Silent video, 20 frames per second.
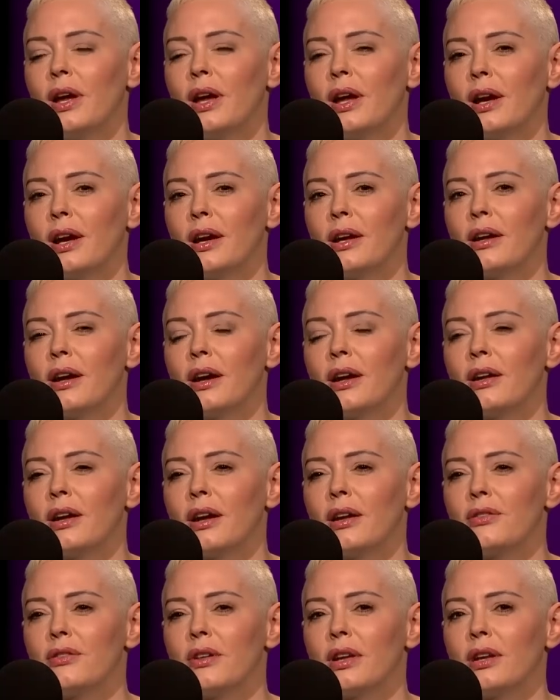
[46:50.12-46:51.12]
and I, I,
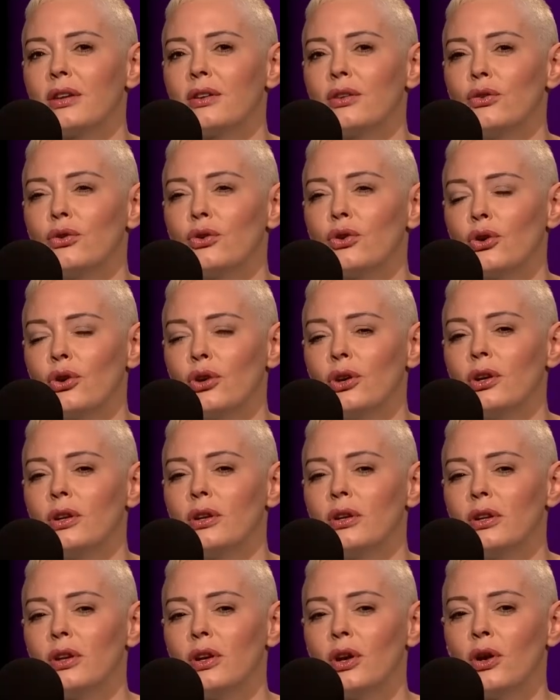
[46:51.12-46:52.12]
I think you could
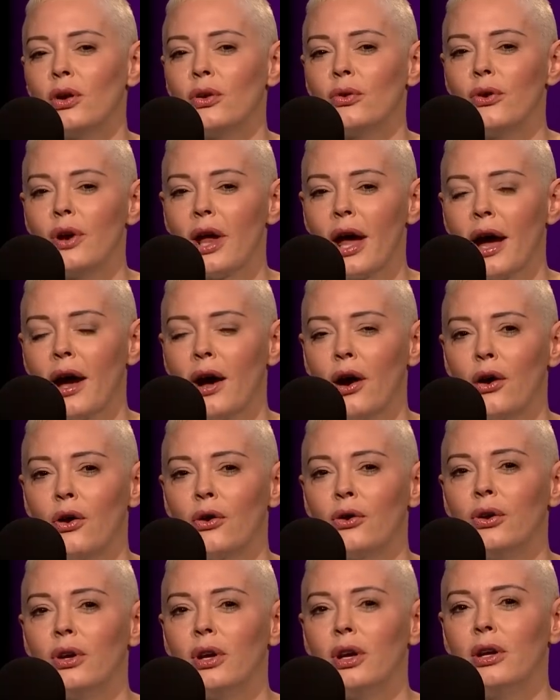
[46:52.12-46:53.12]
you know
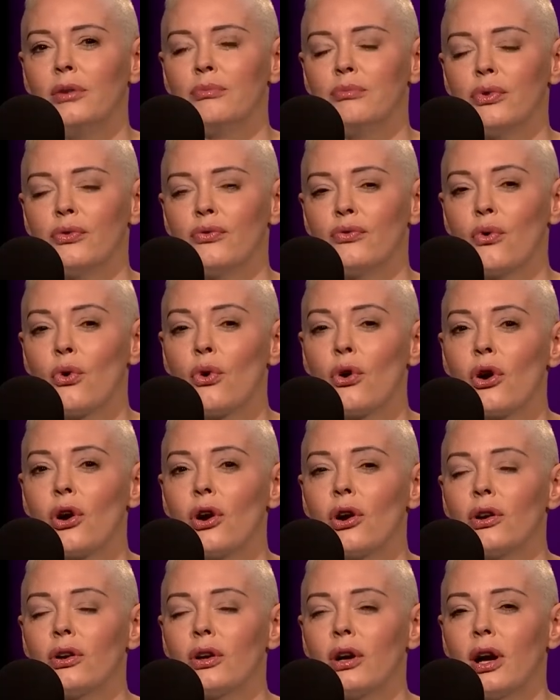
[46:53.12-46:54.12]
now
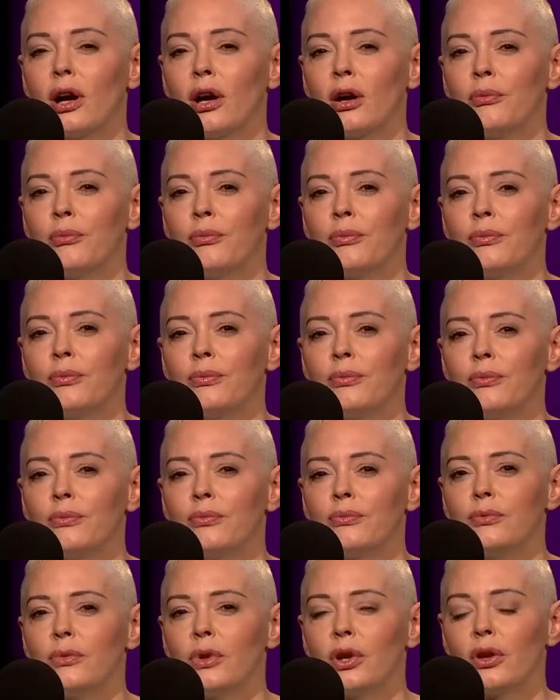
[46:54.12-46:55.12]
before um,
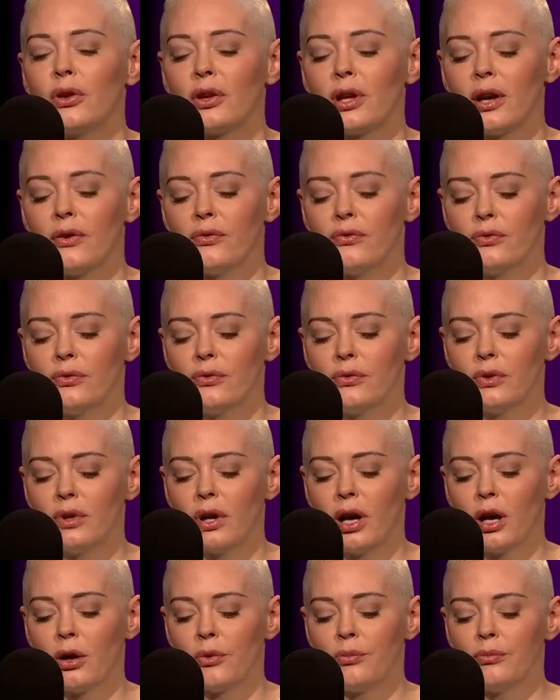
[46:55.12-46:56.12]
you know they have
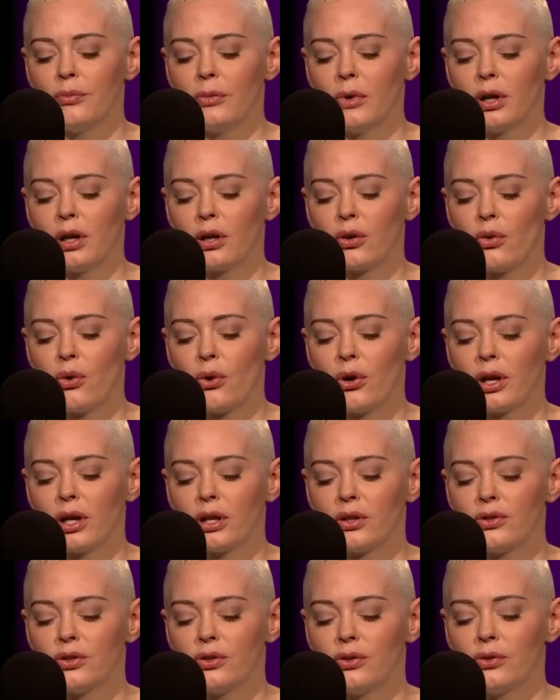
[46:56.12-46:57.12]
um,
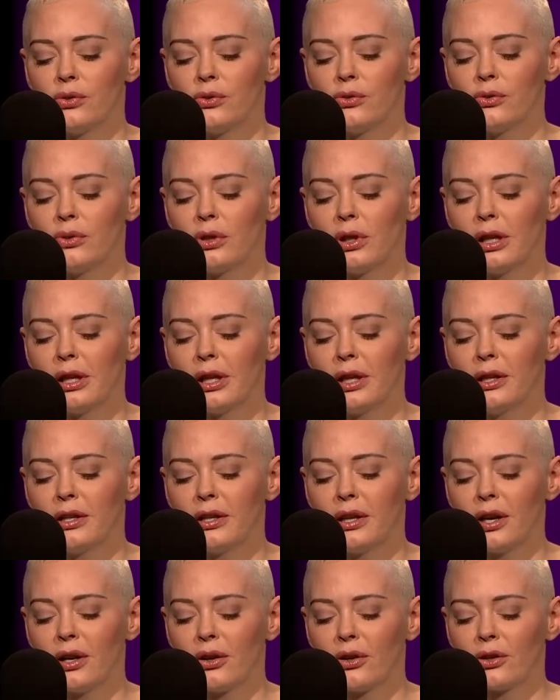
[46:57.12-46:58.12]
according to the lead
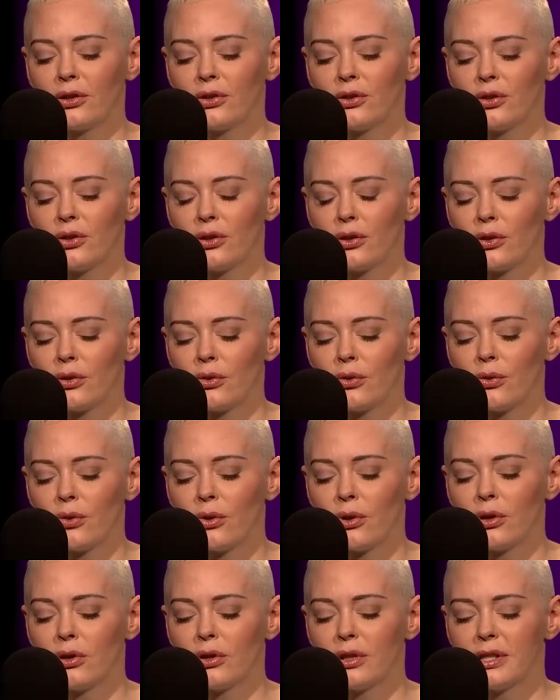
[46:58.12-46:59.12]
character
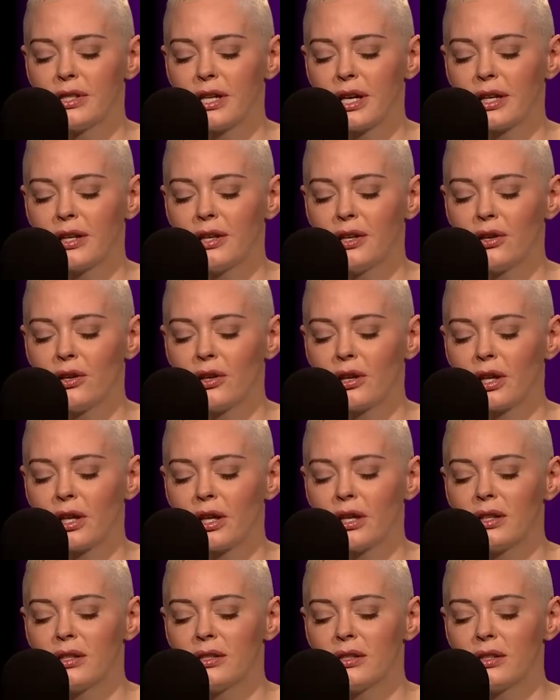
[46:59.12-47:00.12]
or the secondary
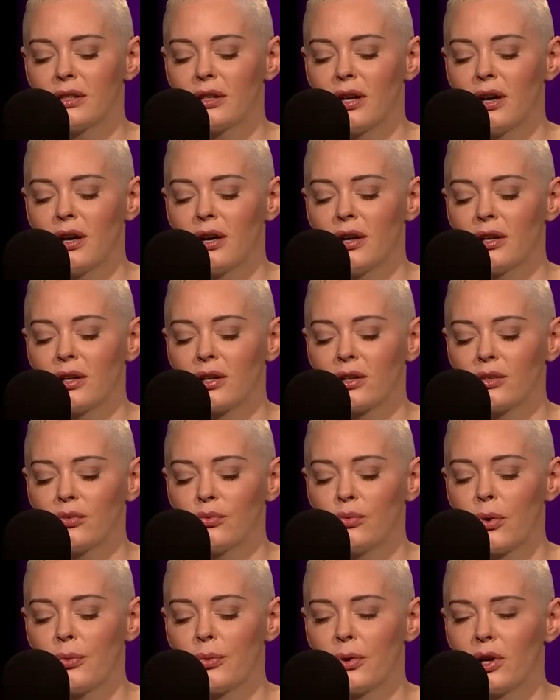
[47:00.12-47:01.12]
leads on a,
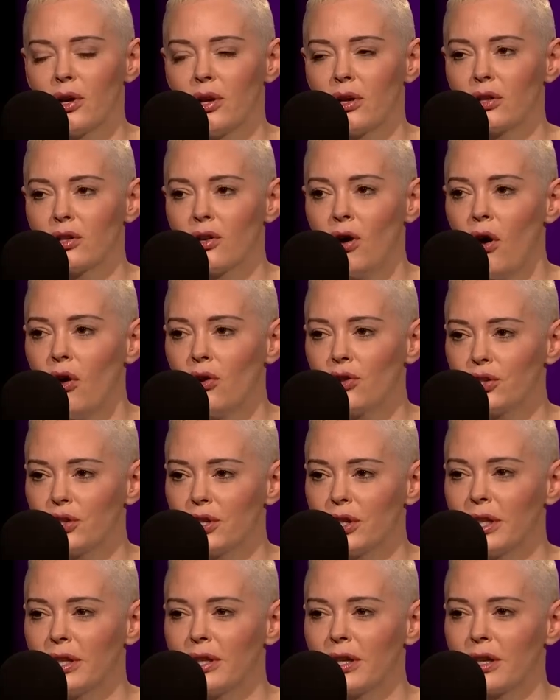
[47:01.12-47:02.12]
what we call a call
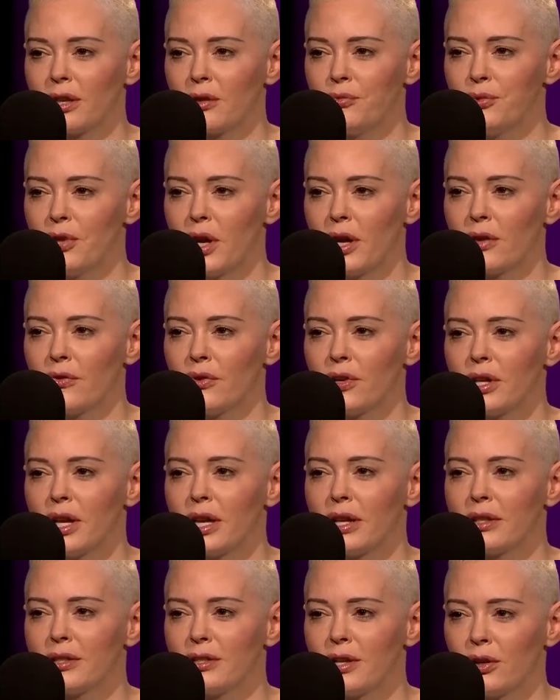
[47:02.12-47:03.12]
sheet that comes out every
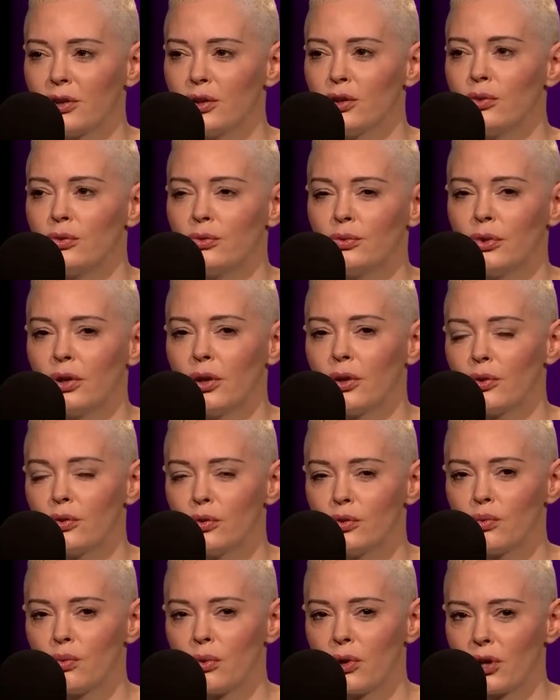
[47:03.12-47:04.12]
day to tell you you know
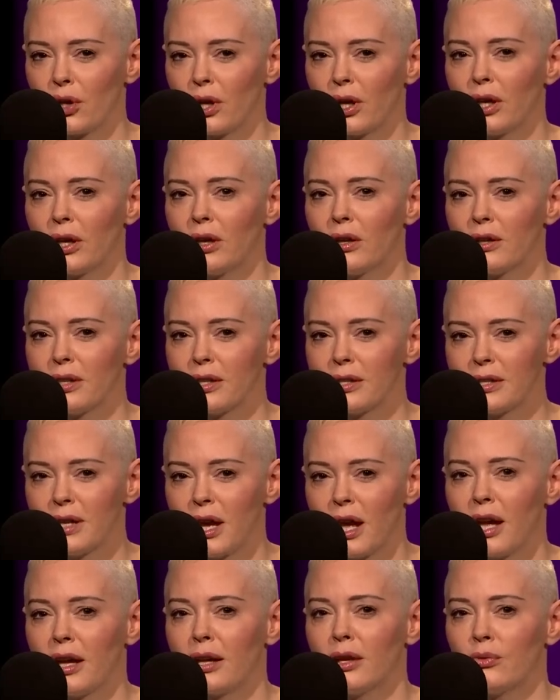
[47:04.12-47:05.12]
who's working on the
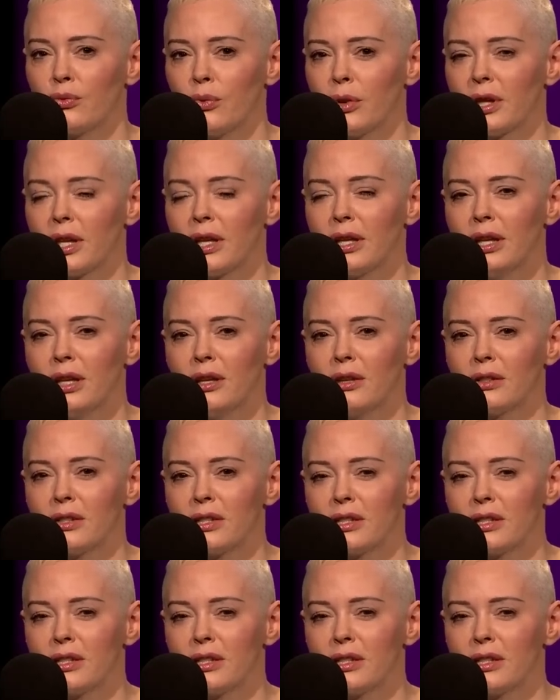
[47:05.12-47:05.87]
set and what they need on